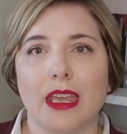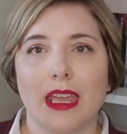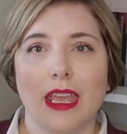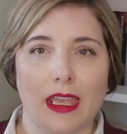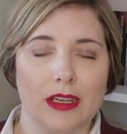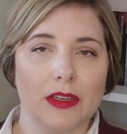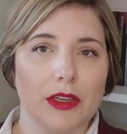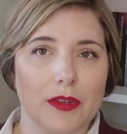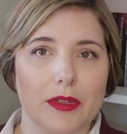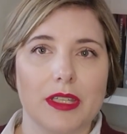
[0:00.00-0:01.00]
Hannah
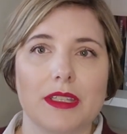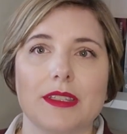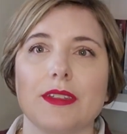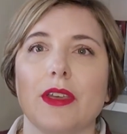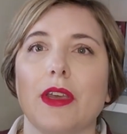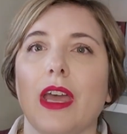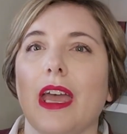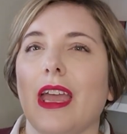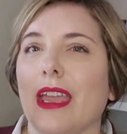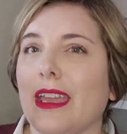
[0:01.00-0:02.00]
Owens,
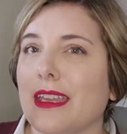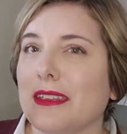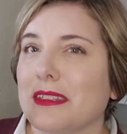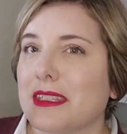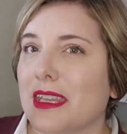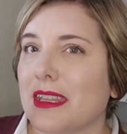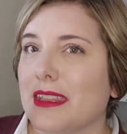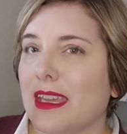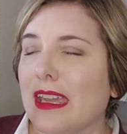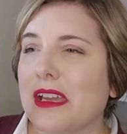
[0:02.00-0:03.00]
and
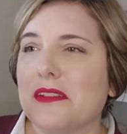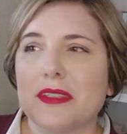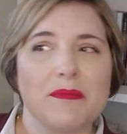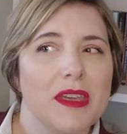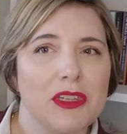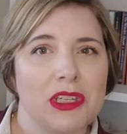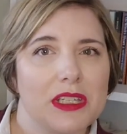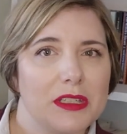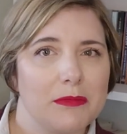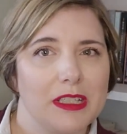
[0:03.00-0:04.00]
they have some
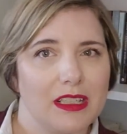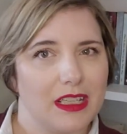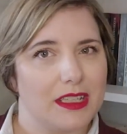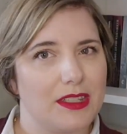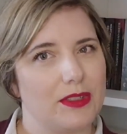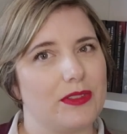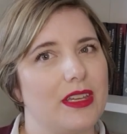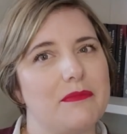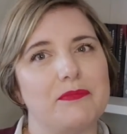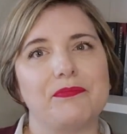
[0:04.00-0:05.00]
magic abilities to
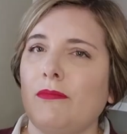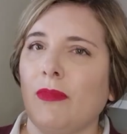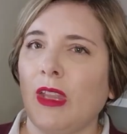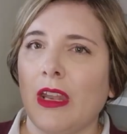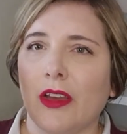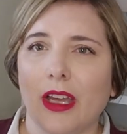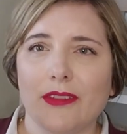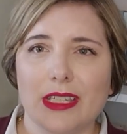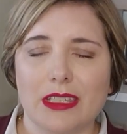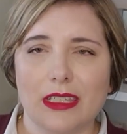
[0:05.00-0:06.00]
them. Now
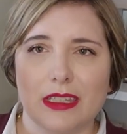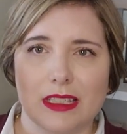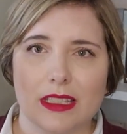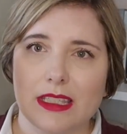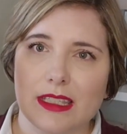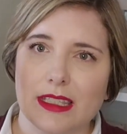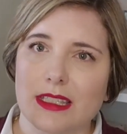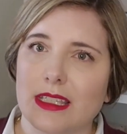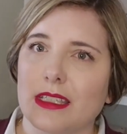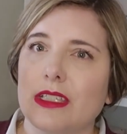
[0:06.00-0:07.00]
obviously this is the
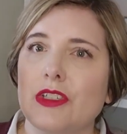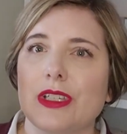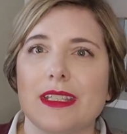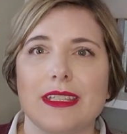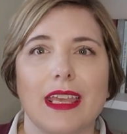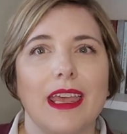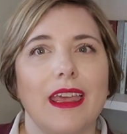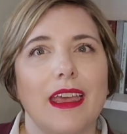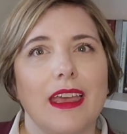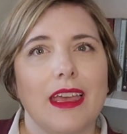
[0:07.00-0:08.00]
1600s.
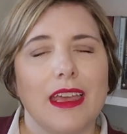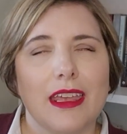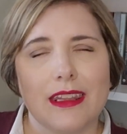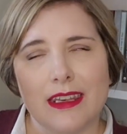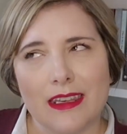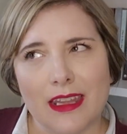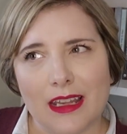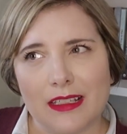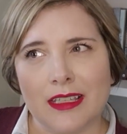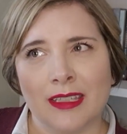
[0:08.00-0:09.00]

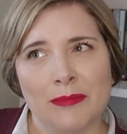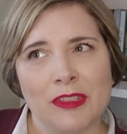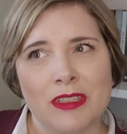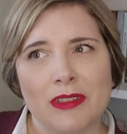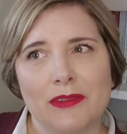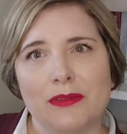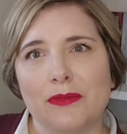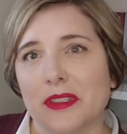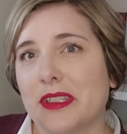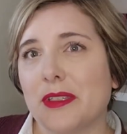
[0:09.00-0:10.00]
Not a time that you
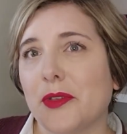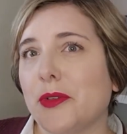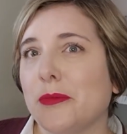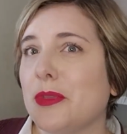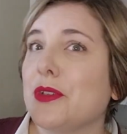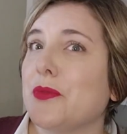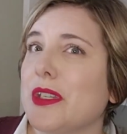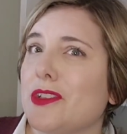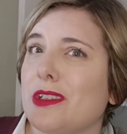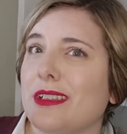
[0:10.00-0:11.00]
want to be a
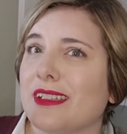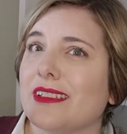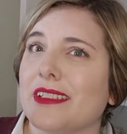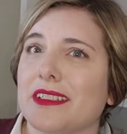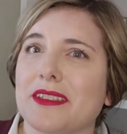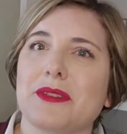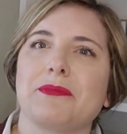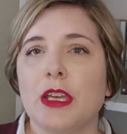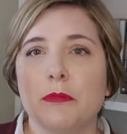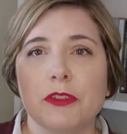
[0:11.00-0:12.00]
witch in England.
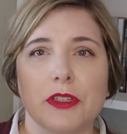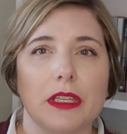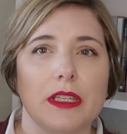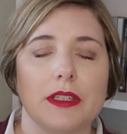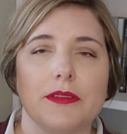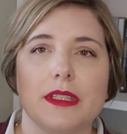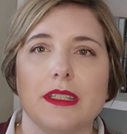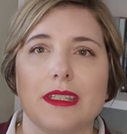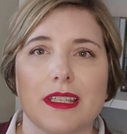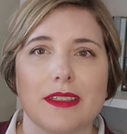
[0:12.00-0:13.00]
Maria Owens
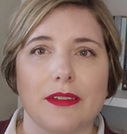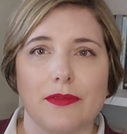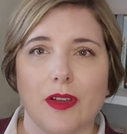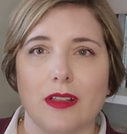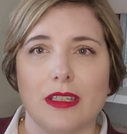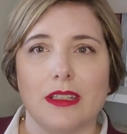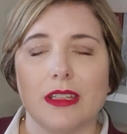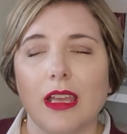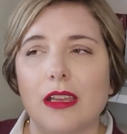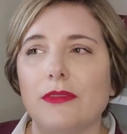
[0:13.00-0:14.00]
does fall in
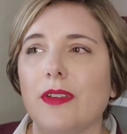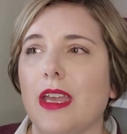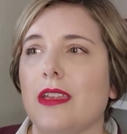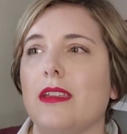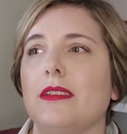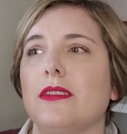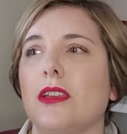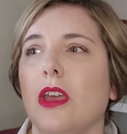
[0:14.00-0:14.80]
love and